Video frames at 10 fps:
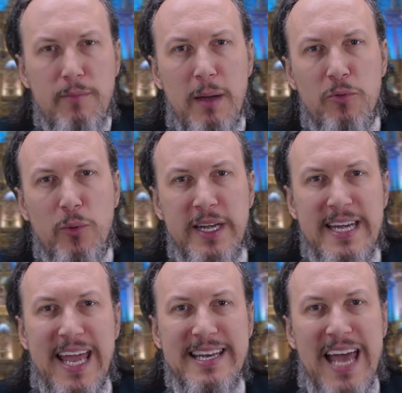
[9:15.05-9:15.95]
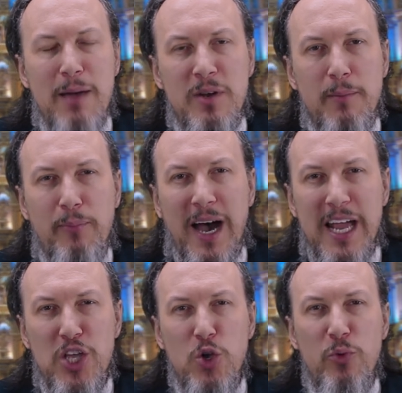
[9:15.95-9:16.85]
Remember when Nadab and
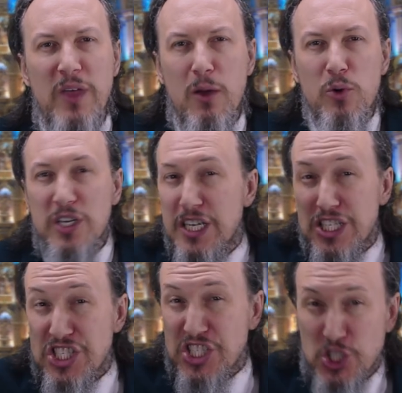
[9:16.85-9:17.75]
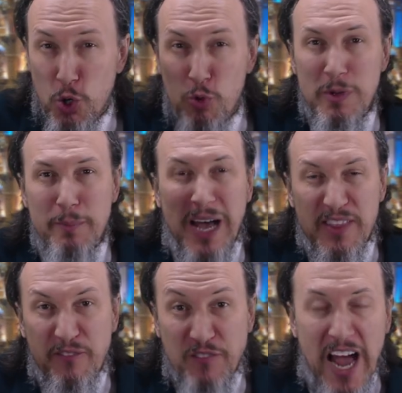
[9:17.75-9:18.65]
Abihu, they were consumed by
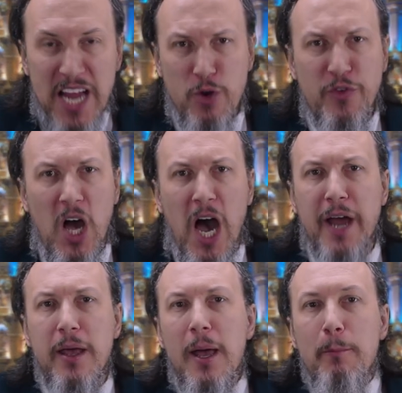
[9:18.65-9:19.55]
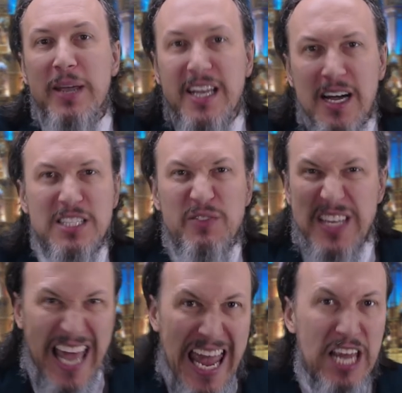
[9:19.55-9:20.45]
the fire of God because of
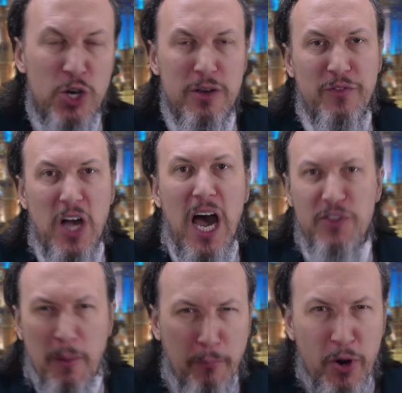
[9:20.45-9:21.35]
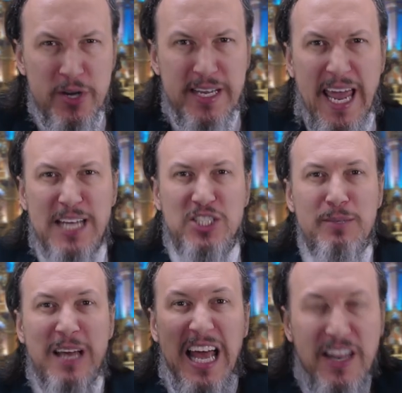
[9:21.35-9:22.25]
the anger of God that burned against
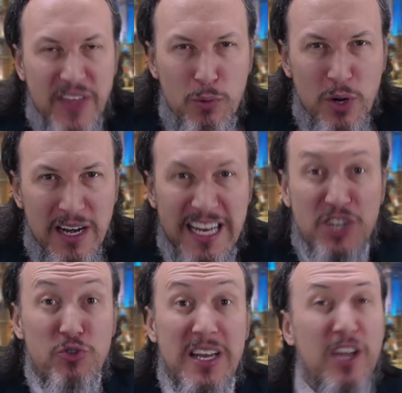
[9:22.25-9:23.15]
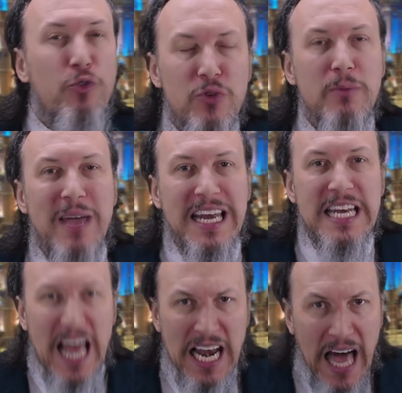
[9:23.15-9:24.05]
them. They were literally
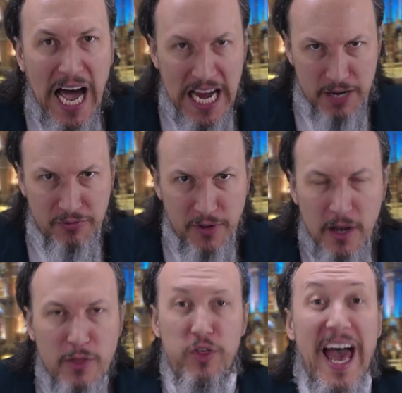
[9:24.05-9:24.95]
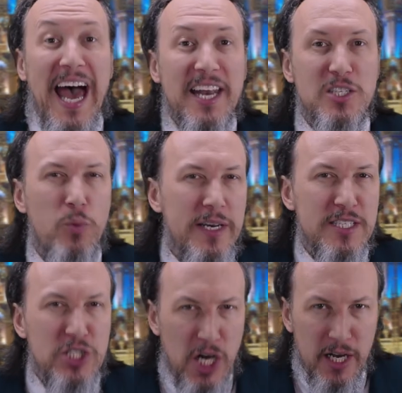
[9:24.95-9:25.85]
cremated alive. That is what
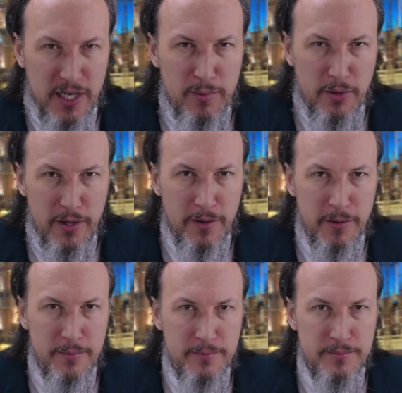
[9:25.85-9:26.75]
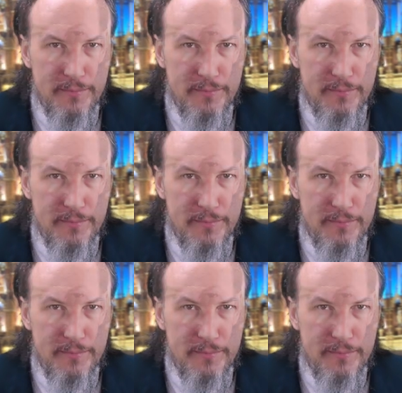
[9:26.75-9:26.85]
it's talking about here.